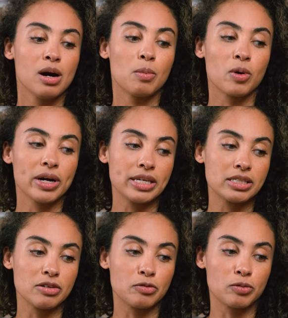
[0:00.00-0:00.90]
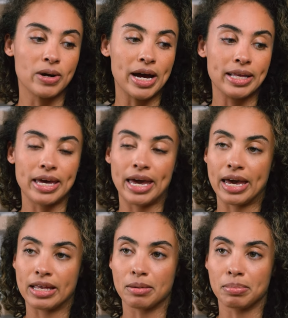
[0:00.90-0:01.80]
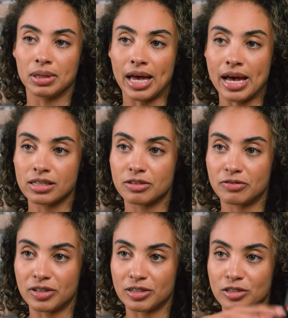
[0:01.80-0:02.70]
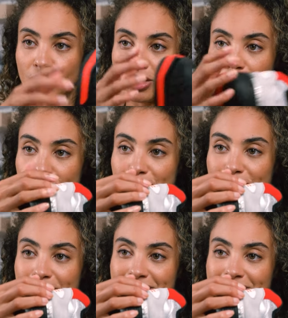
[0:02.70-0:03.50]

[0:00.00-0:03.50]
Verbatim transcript: more hints of red and black to finish off the